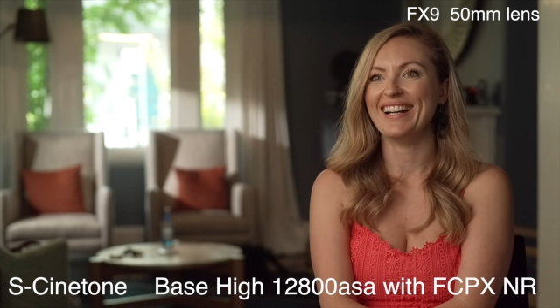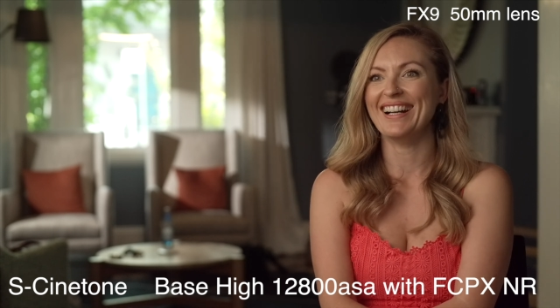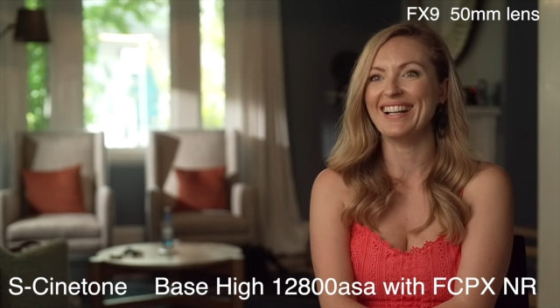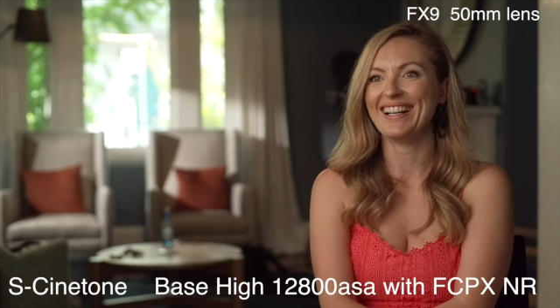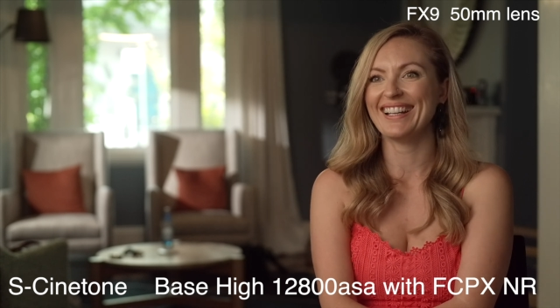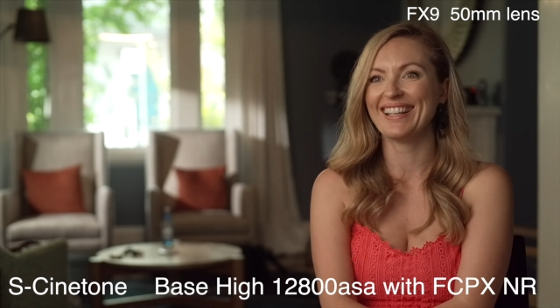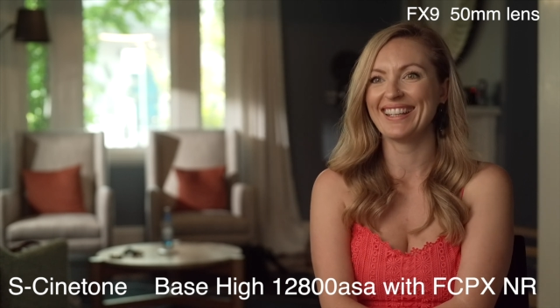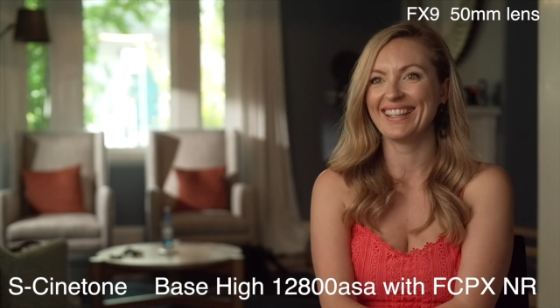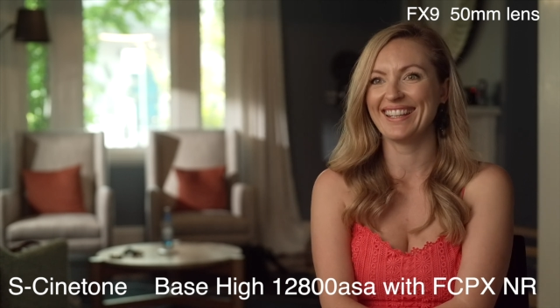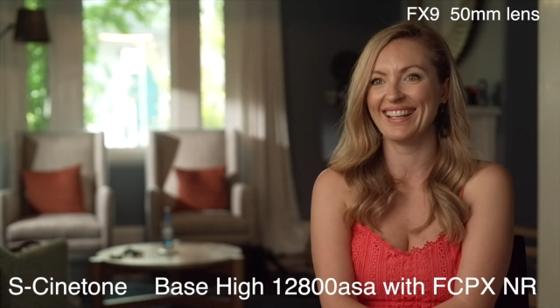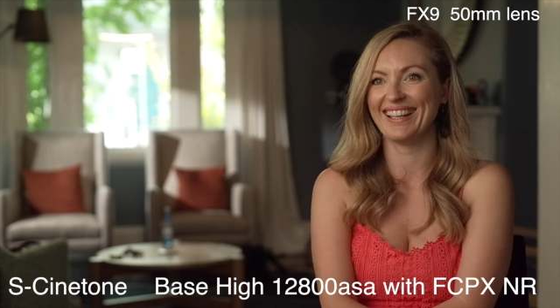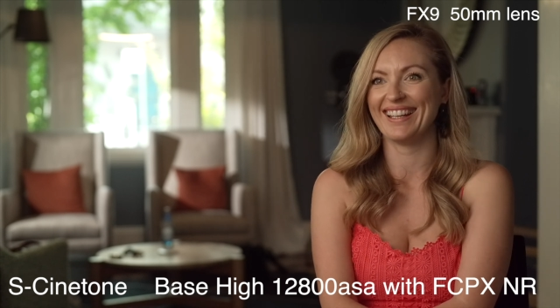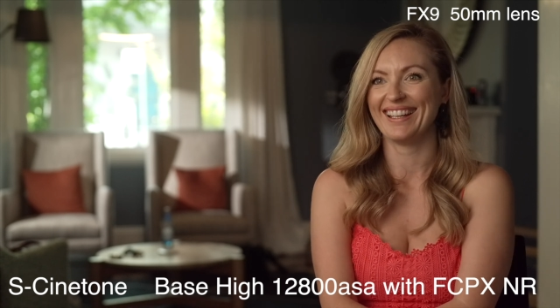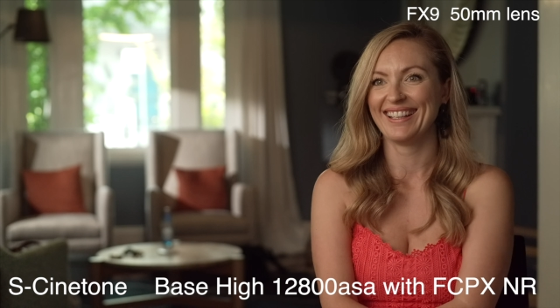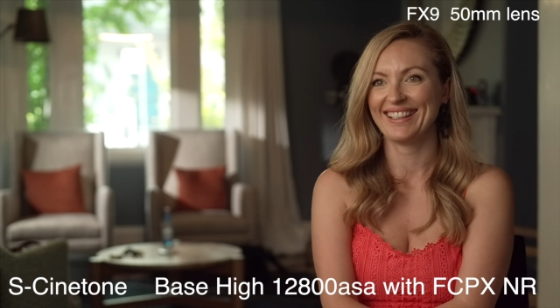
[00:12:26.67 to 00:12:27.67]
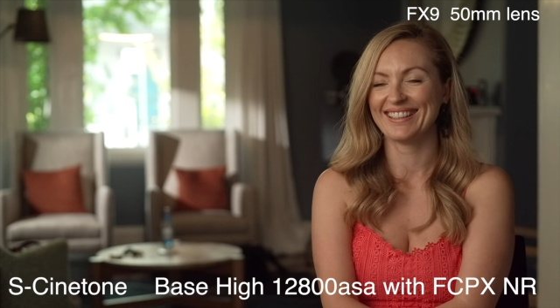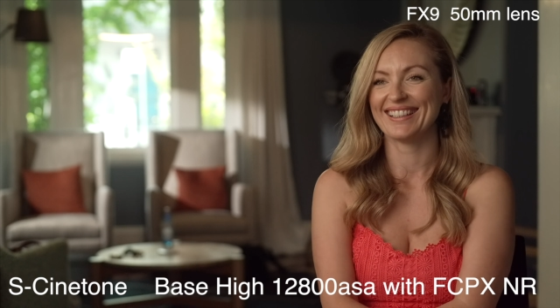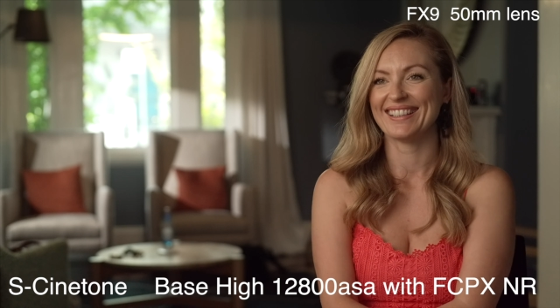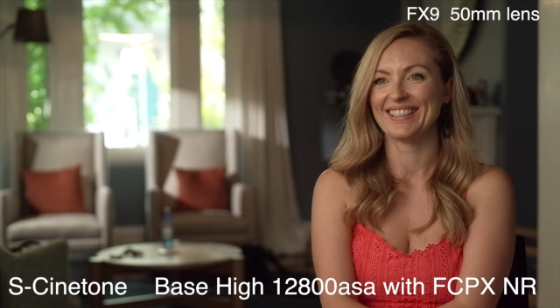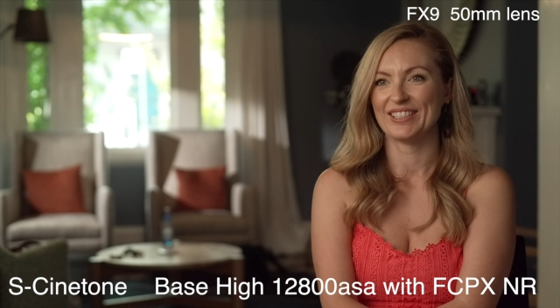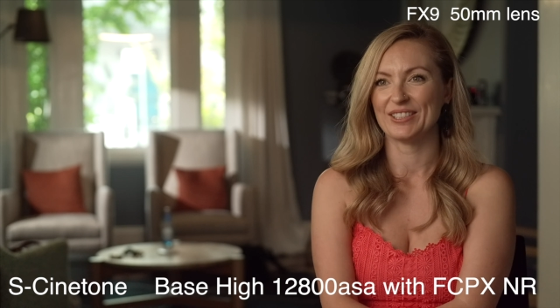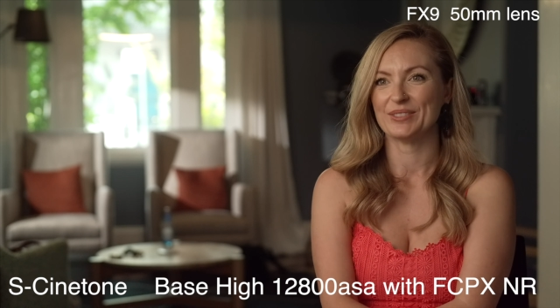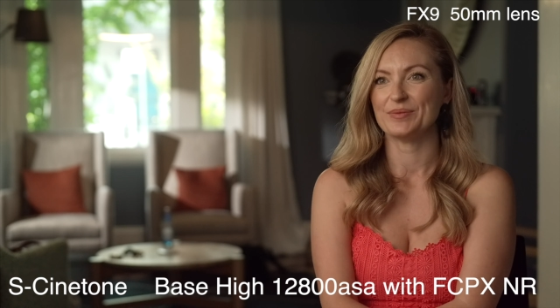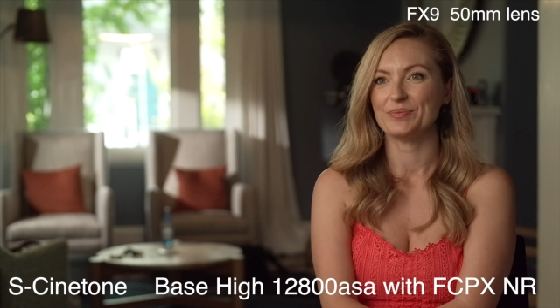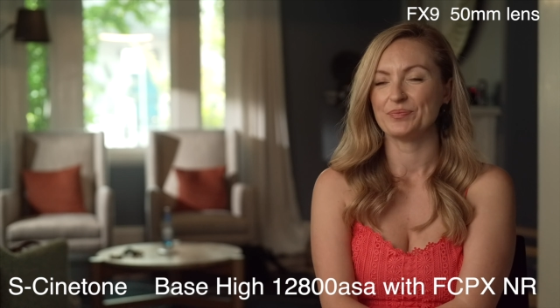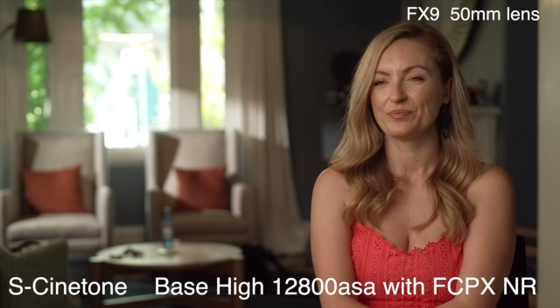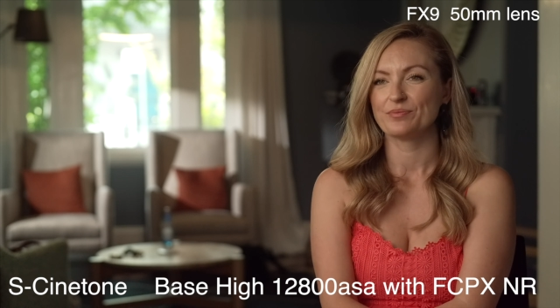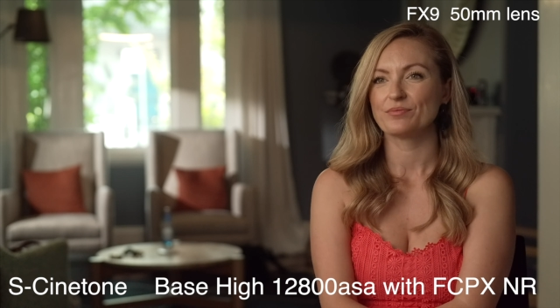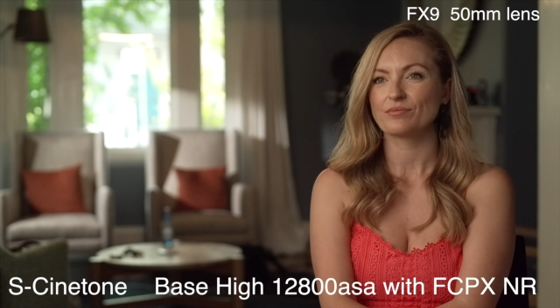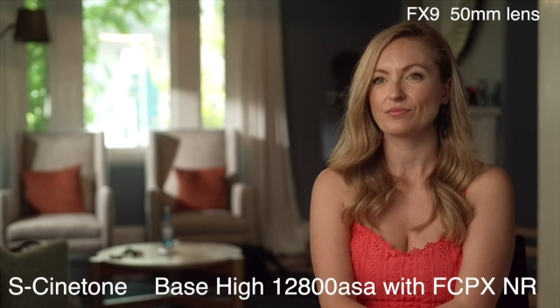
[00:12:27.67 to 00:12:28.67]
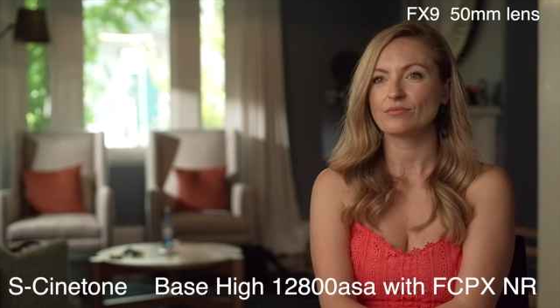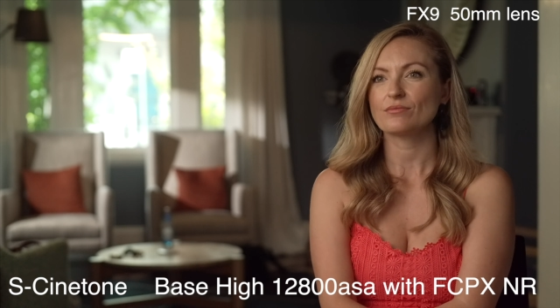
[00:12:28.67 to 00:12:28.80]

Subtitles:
Oh my God. We did a couple of versions.